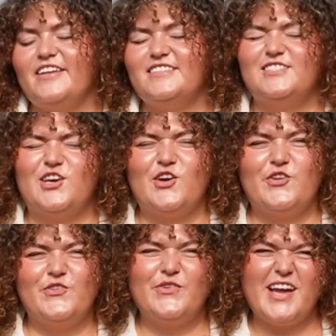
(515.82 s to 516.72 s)

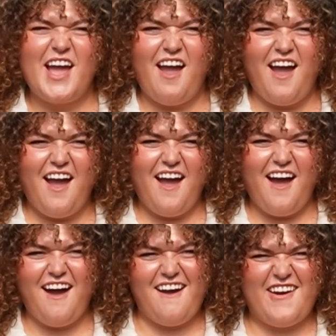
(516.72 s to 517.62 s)
So
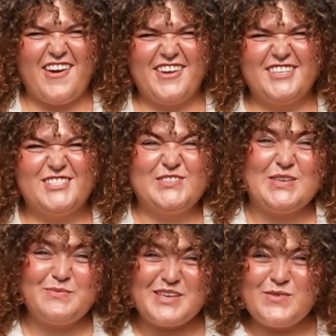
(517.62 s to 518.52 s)
our sweet